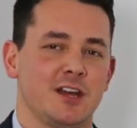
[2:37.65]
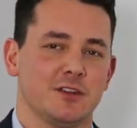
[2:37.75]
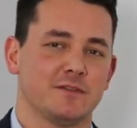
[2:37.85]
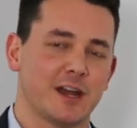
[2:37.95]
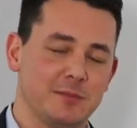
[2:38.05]

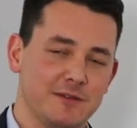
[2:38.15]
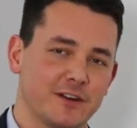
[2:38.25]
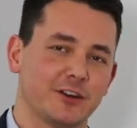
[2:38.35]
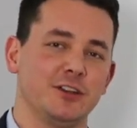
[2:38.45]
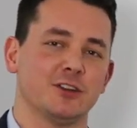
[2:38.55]
You've got to be
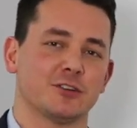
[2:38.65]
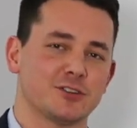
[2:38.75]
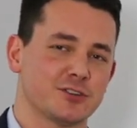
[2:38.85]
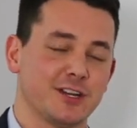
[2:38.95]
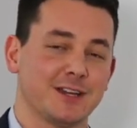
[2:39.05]
very
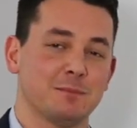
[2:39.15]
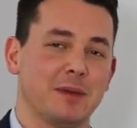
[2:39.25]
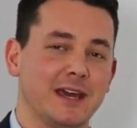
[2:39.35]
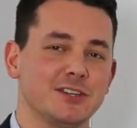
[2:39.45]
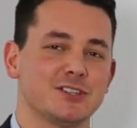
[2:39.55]
nurturing and
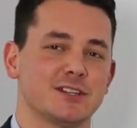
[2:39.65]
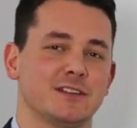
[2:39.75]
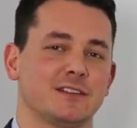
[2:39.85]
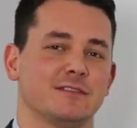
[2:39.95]
patient